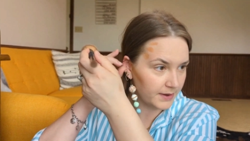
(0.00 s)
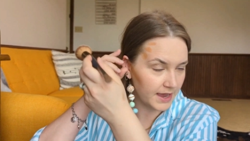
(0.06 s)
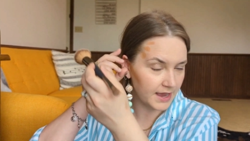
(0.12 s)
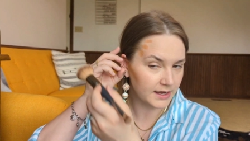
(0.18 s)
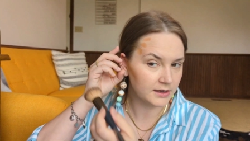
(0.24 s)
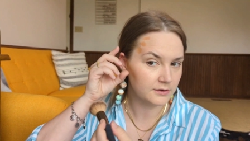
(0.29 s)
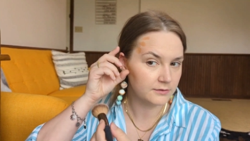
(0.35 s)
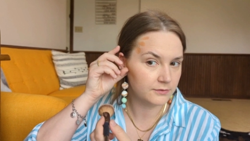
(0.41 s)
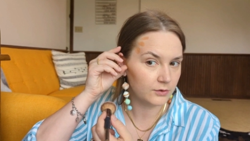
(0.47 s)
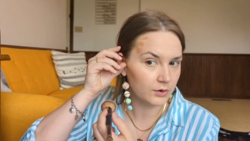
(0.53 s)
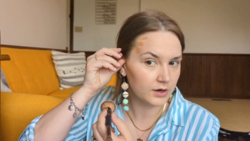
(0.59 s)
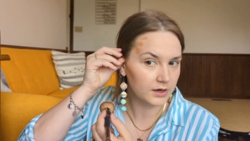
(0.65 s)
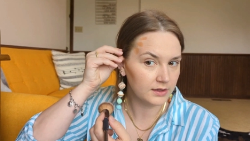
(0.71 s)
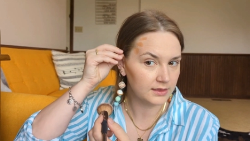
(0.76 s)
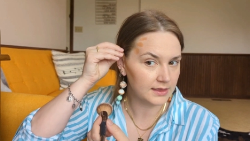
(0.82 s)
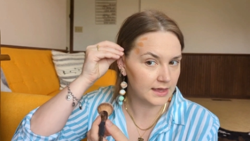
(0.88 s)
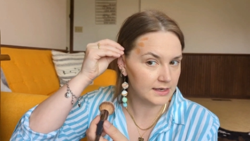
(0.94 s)
back and
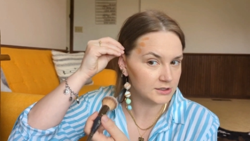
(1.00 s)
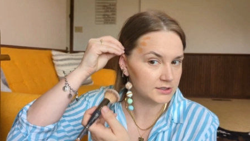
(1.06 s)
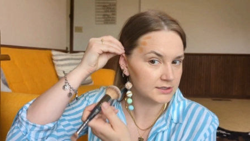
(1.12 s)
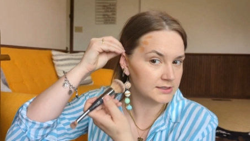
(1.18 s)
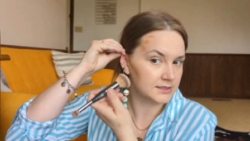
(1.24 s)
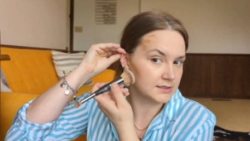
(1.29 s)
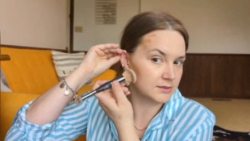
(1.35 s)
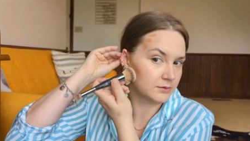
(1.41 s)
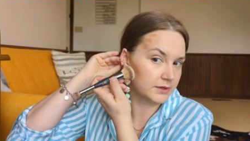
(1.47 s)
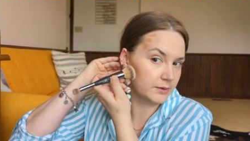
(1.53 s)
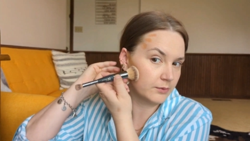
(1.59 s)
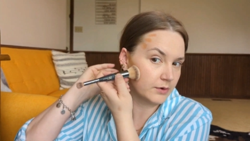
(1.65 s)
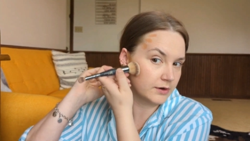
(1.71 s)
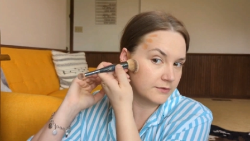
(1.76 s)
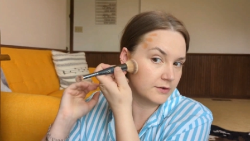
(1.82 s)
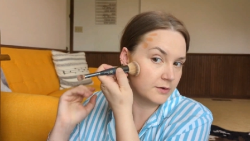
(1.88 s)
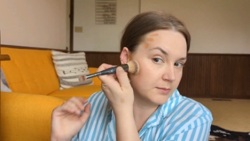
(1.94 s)
forth. That just doesn't really
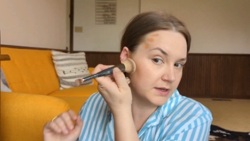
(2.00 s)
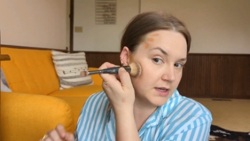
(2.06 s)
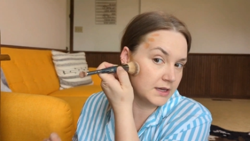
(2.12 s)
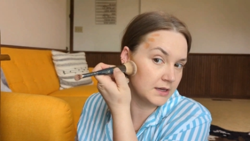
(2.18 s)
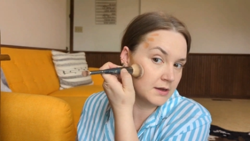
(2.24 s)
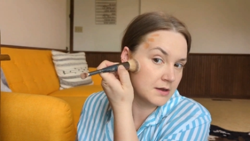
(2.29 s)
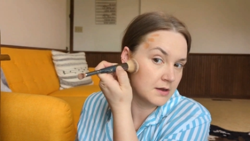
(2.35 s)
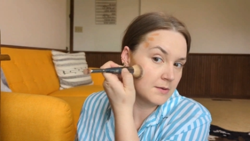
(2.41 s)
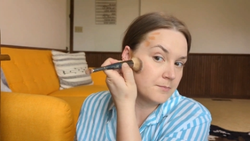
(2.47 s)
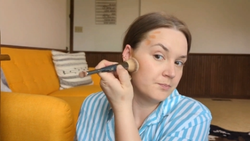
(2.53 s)
work for me.